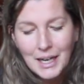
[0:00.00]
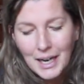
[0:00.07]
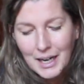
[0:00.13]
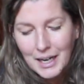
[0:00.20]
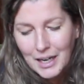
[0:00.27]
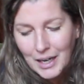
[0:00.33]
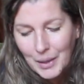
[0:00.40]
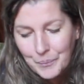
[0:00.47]

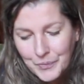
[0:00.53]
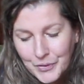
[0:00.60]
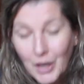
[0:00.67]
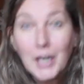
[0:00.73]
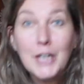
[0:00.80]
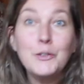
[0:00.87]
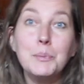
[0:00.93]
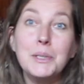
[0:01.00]
The
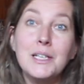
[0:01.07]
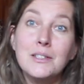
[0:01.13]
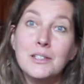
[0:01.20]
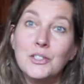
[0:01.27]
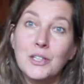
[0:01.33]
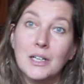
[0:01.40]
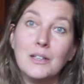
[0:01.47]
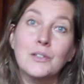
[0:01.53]
height will be easy
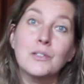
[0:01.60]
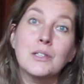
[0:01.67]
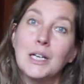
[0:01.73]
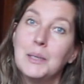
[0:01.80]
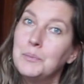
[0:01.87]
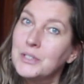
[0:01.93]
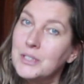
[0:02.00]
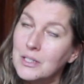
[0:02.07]
to check because
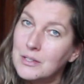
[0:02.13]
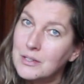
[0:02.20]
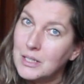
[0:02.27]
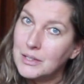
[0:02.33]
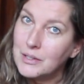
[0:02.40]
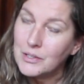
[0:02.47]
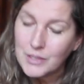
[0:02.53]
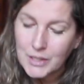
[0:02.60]
I'm just
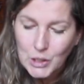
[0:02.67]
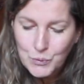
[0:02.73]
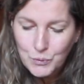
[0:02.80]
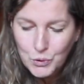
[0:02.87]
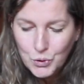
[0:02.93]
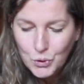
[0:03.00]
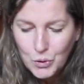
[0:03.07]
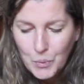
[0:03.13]
under 6
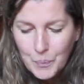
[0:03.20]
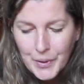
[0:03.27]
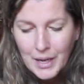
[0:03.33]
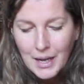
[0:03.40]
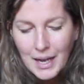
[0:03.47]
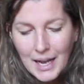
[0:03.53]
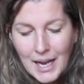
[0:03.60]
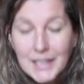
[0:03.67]
foot tall
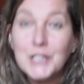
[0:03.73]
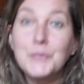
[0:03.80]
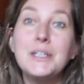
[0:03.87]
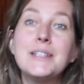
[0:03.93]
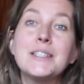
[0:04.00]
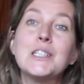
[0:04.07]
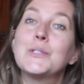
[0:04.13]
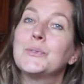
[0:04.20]
and it
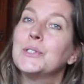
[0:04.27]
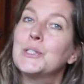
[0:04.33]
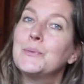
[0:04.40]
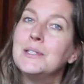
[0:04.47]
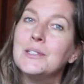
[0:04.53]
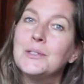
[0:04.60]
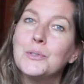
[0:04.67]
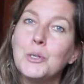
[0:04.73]
retails for
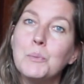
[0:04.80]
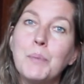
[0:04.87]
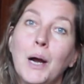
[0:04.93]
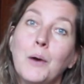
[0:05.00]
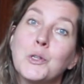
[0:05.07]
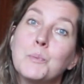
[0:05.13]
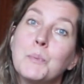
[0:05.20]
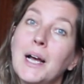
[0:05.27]
£22.